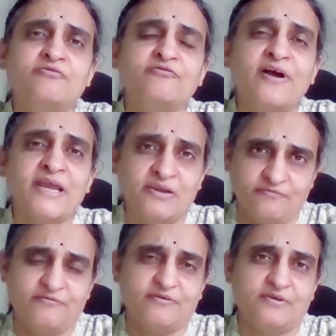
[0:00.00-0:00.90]
5
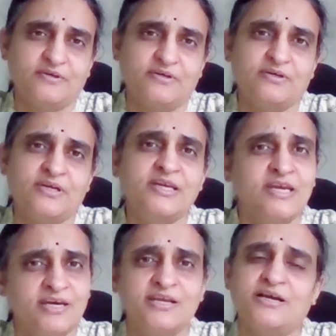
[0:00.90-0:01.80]
in
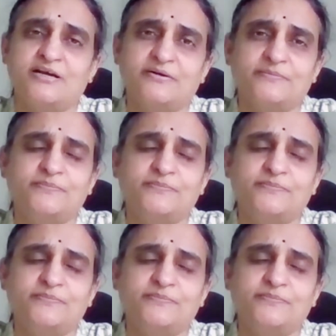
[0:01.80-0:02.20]
India.